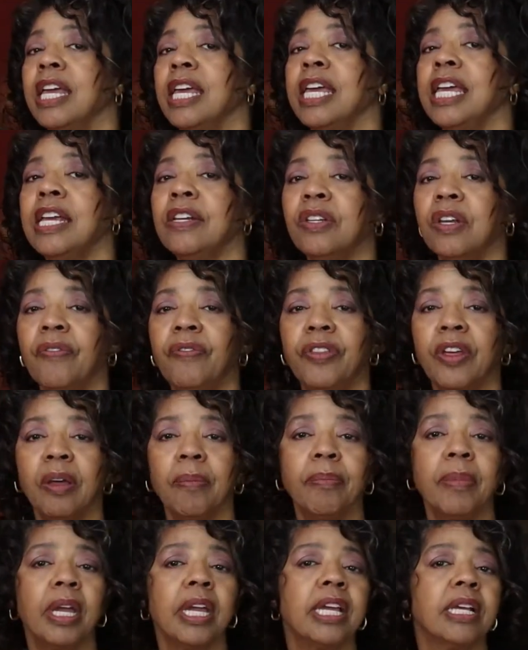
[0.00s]
Each of
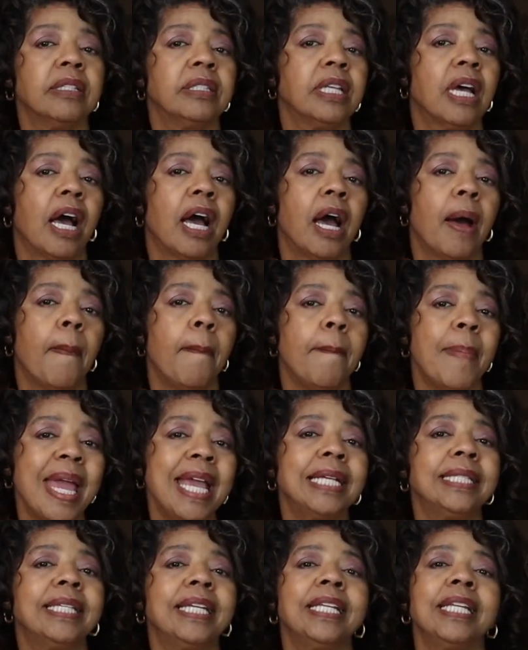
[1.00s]
them is
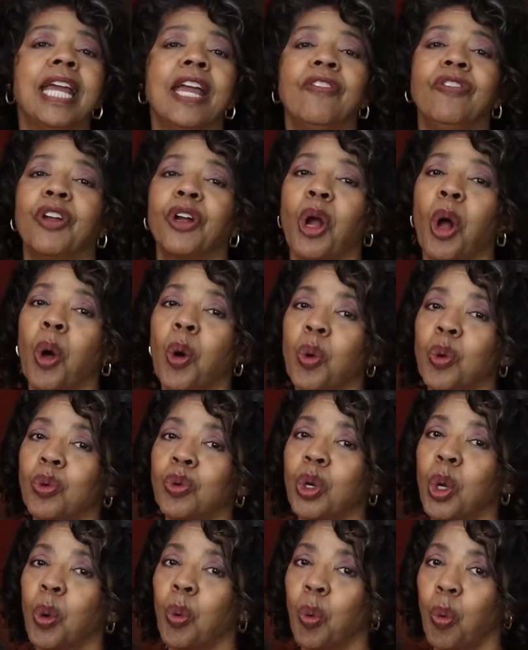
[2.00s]
amazing in their
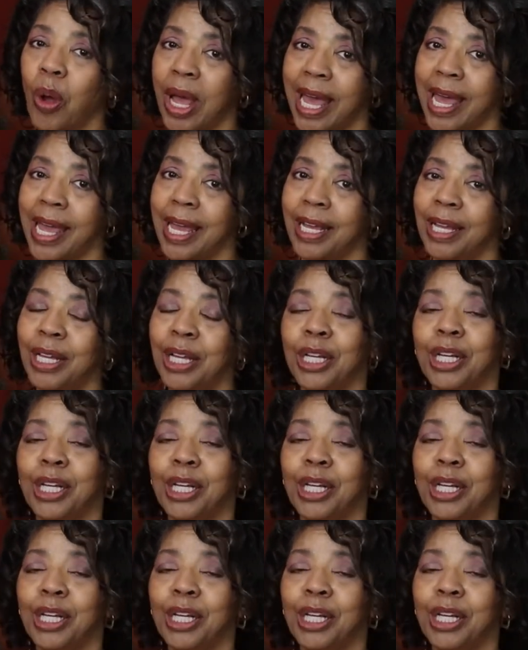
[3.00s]
own way.